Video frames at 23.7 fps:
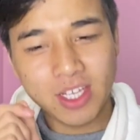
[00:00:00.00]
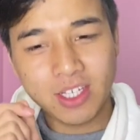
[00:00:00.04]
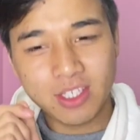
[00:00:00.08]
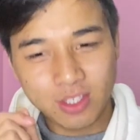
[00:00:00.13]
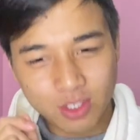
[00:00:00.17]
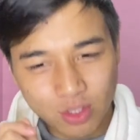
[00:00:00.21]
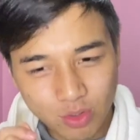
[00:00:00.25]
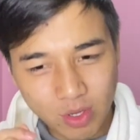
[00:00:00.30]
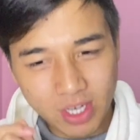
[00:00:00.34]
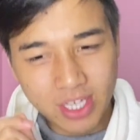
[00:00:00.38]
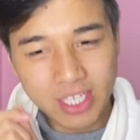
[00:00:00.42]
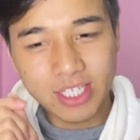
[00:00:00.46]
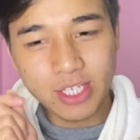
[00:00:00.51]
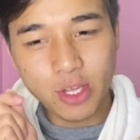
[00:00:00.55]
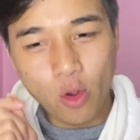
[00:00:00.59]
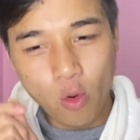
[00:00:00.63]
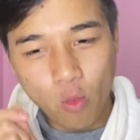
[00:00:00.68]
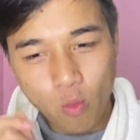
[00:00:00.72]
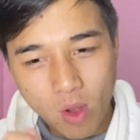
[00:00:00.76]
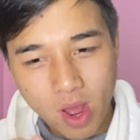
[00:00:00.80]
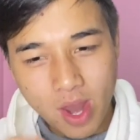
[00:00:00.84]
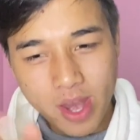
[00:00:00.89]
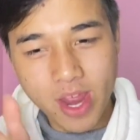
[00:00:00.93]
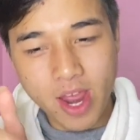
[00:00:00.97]
Drink your
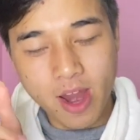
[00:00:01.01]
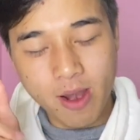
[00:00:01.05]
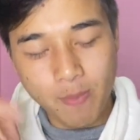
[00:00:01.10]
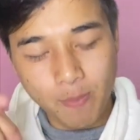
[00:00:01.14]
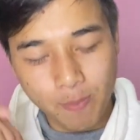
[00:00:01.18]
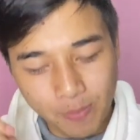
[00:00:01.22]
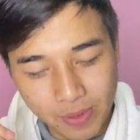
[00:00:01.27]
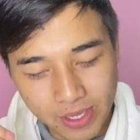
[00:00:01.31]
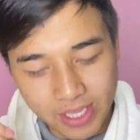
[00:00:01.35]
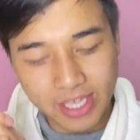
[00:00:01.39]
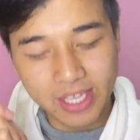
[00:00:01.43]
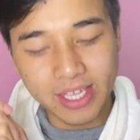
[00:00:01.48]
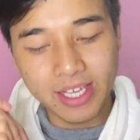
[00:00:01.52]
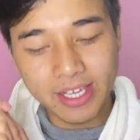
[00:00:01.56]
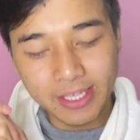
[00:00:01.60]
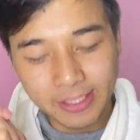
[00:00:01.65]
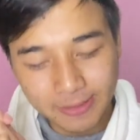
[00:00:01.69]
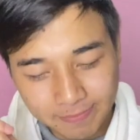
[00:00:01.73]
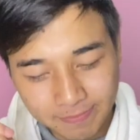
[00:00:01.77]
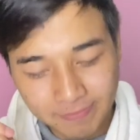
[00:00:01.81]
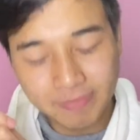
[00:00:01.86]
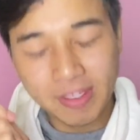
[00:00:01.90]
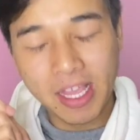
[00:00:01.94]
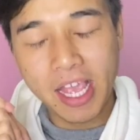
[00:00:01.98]
water, be.
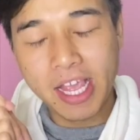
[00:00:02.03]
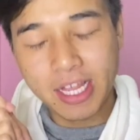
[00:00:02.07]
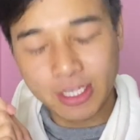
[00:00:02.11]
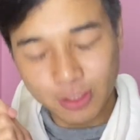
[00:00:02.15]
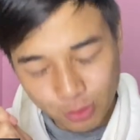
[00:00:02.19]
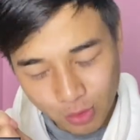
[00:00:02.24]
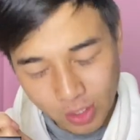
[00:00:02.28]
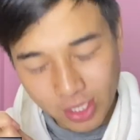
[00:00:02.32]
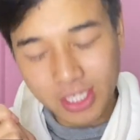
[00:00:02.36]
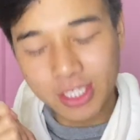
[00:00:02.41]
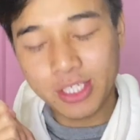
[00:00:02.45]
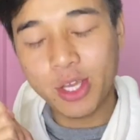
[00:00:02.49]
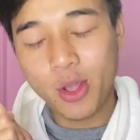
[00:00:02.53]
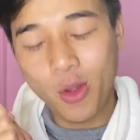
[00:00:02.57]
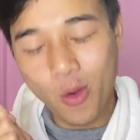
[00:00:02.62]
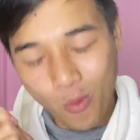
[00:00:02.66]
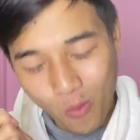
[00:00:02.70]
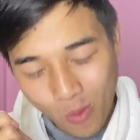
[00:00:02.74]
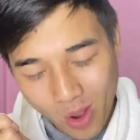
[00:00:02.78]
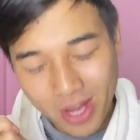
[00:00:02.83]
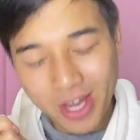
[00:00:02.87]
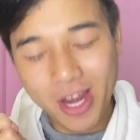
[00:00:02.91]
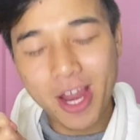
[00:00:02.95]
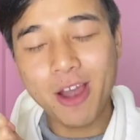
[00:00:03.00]
Drink your
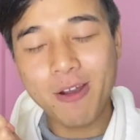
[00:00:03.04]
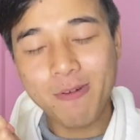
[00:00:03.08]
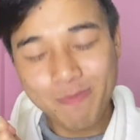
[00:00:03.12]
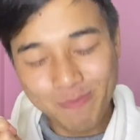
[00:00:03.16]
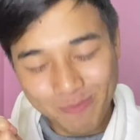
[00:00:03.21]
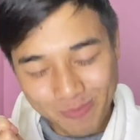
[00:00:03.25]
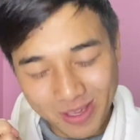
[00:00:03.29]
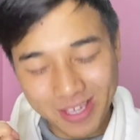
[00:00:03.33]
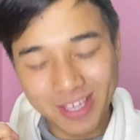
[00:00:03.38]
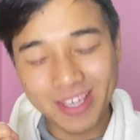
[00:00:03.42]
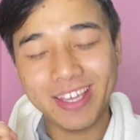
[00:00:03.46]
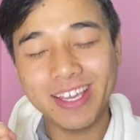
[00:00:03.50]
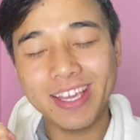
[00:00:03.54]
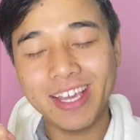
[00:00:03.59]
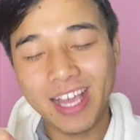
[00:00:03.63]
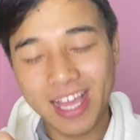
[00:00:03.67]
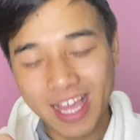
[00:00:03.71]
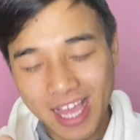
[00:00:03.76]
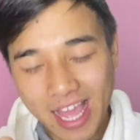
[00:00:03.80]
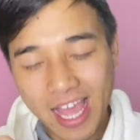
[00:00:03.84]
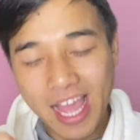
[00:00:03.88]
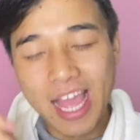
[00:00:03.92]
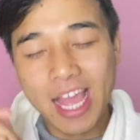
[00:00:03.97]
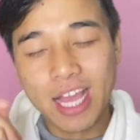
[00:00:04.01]
water, be.
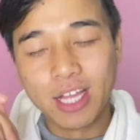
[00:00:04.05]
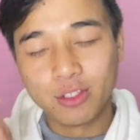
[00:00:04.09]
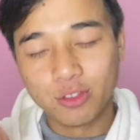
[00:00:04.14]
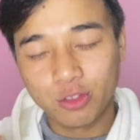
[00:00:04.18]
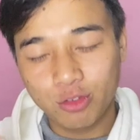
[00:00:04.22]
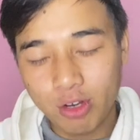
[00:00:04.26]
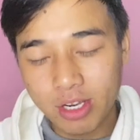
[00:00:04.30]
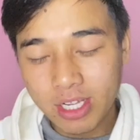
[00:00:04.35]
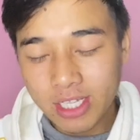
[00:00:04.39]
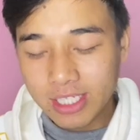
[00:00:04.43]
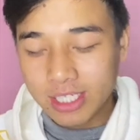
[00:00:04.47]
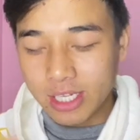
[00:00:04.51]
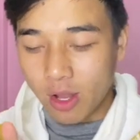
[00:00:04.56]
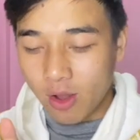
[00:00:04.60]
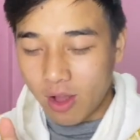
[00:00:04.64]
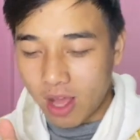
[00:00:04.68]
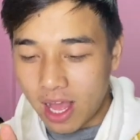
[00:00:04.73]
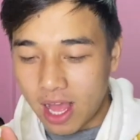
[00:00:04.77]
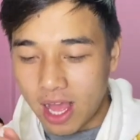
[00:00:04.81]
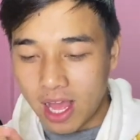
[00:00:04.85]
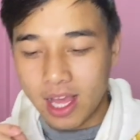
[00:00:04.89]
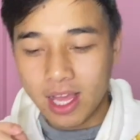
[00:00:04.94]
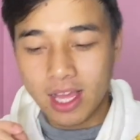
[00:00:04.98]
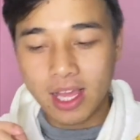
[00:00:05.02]
Drink your
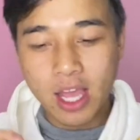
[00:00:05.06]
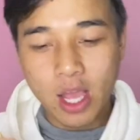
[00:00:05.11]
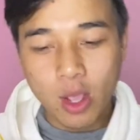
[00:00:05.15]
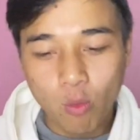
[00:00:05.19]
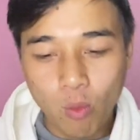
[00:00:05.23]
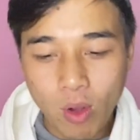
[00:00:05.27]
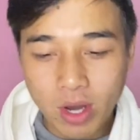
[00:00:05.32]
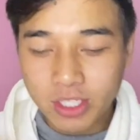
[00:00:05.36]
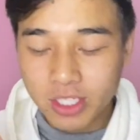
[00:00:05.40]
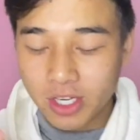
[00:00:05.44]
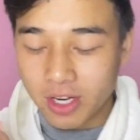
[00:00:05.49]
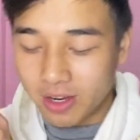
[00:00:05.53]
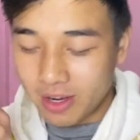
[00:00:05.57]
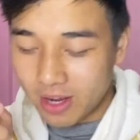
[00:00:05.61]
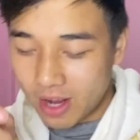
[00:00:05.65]
water.